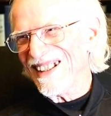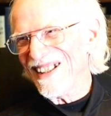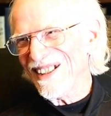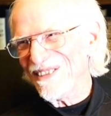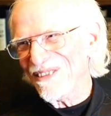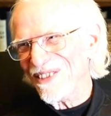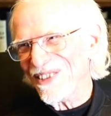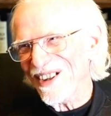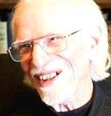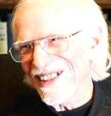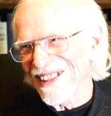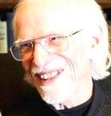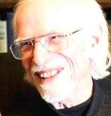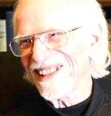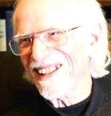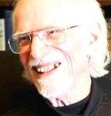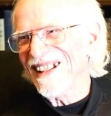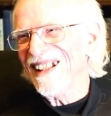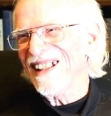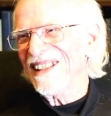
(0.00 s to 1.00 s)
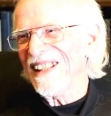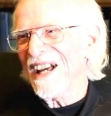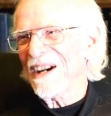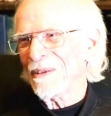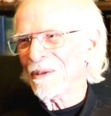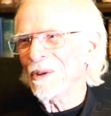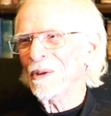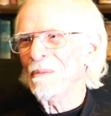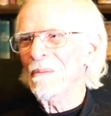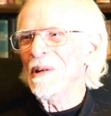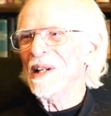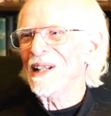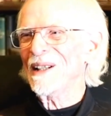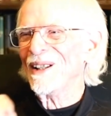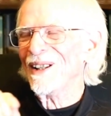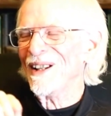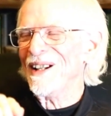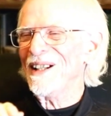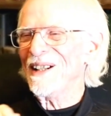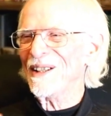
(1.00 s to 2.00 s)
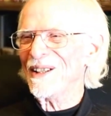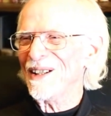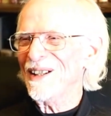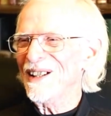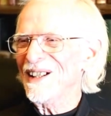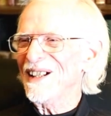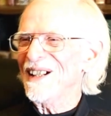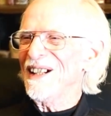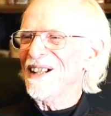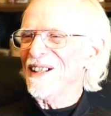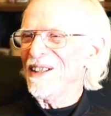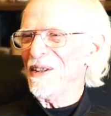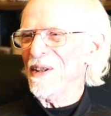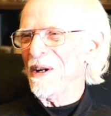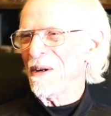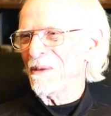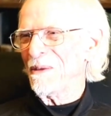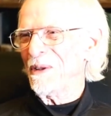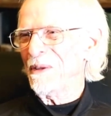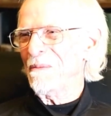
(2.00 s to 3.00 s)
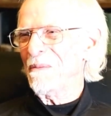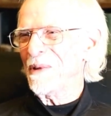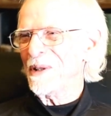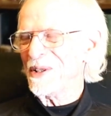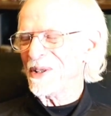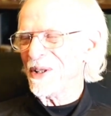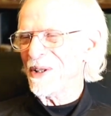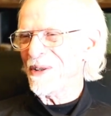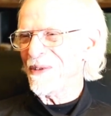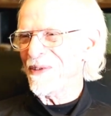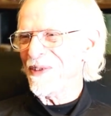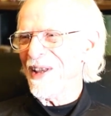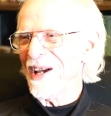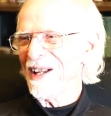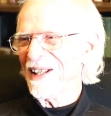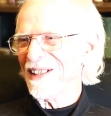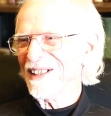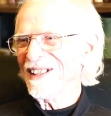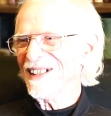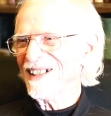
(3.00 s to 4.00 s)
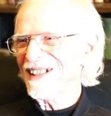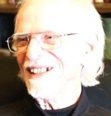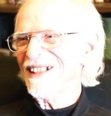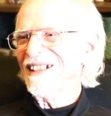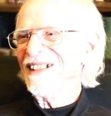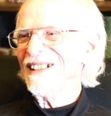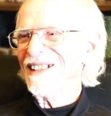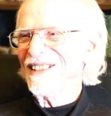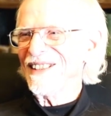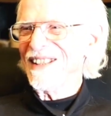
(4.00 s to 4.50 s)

in front, and that would be a layer that would preserve that in